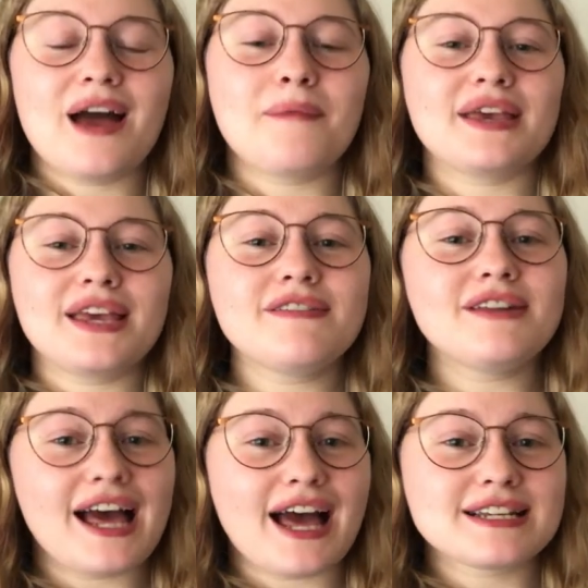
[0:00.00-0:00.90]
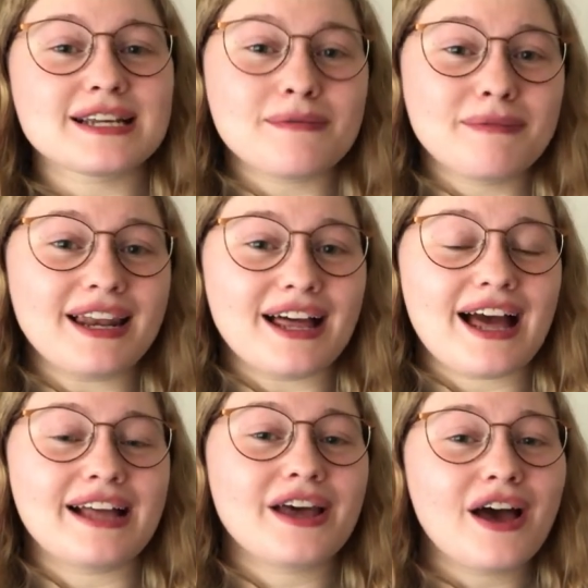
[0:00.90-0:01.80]
And we even had Camilla
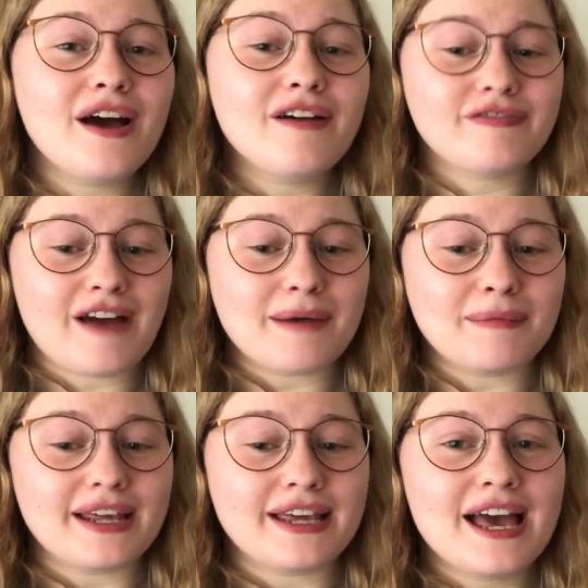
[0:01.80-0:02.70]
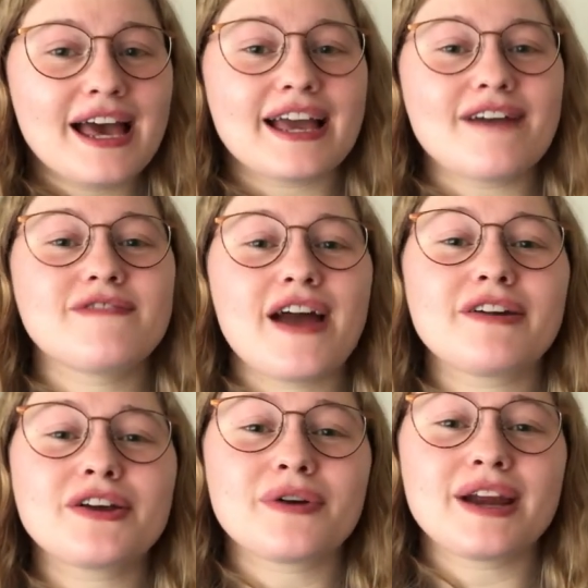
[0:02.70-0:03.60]
and her family get
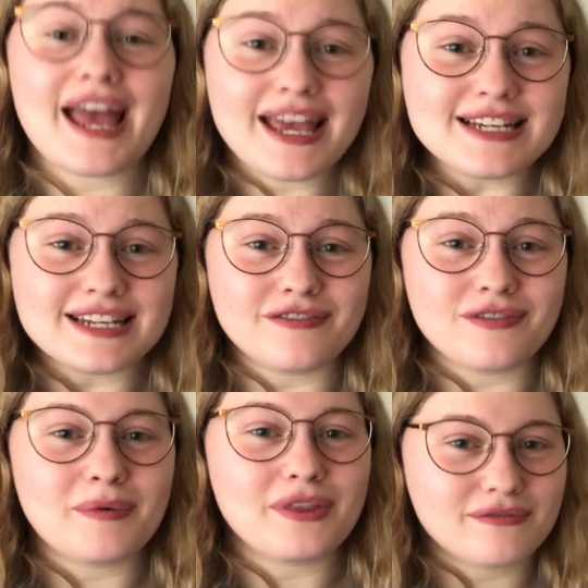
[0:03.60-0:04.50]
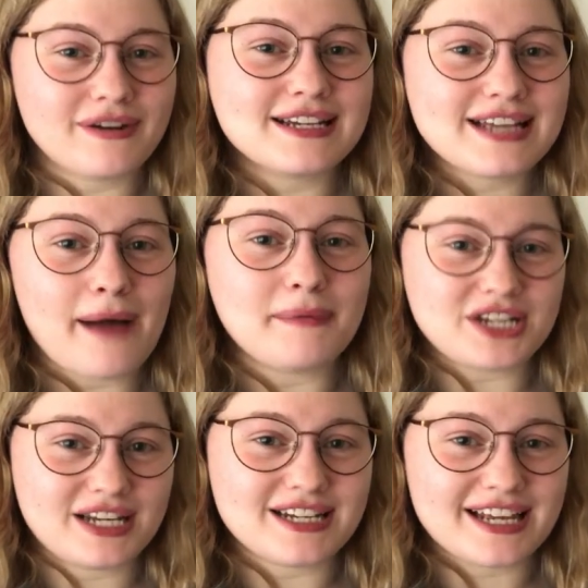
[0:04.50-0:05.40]
very creative with the red
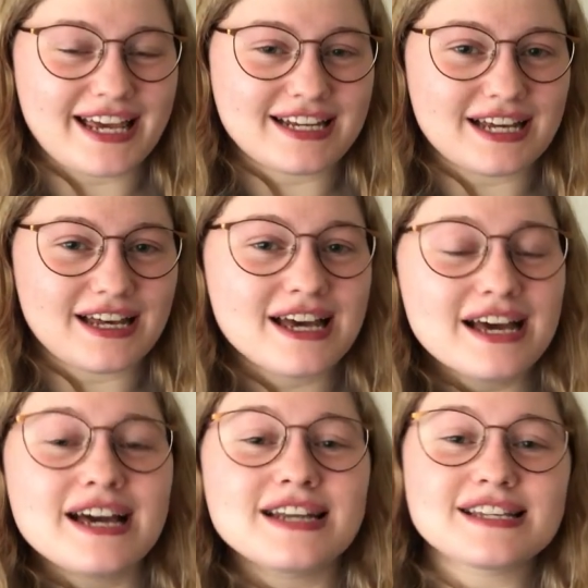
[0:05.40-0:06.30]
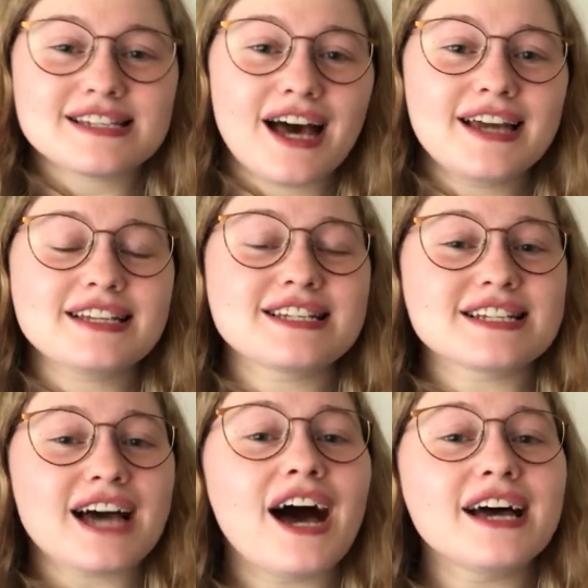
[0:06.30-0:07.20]
cabbage indicator, deciding to
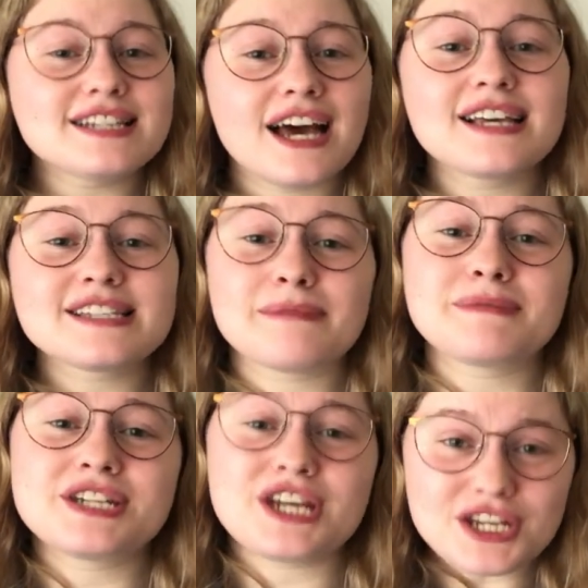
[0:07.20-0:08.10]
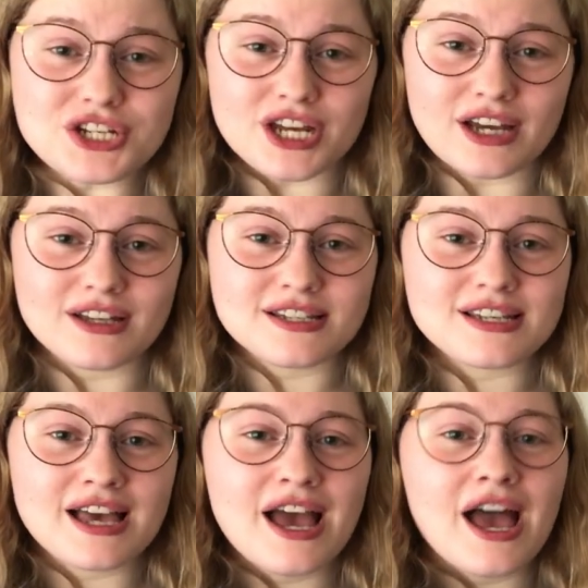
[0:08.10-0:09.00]
tie-dye some t-shirts